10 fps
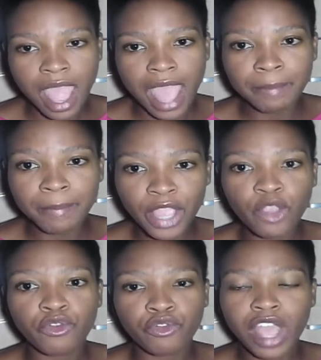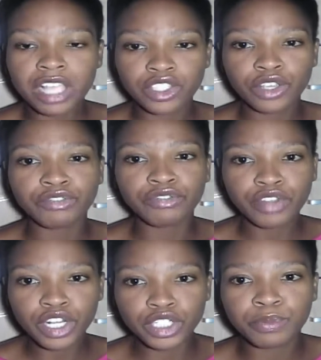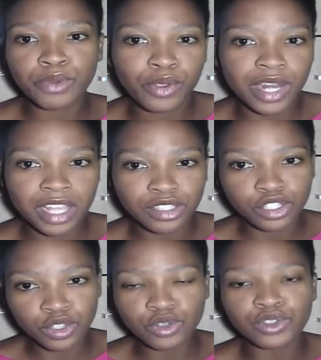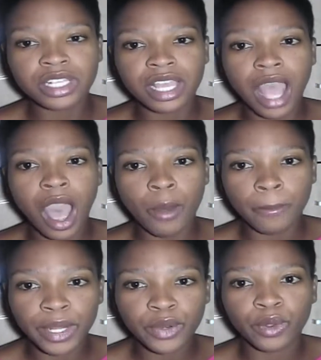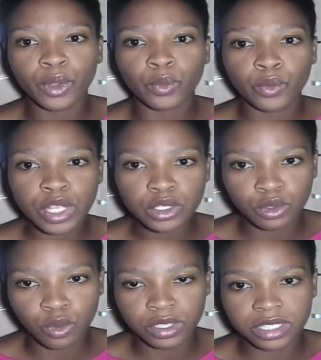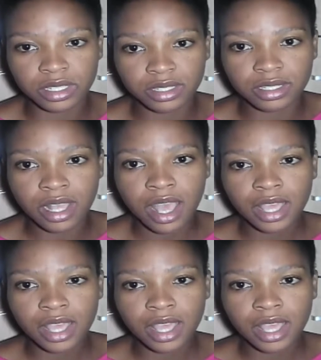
and manufacture finished products using our mineral resources.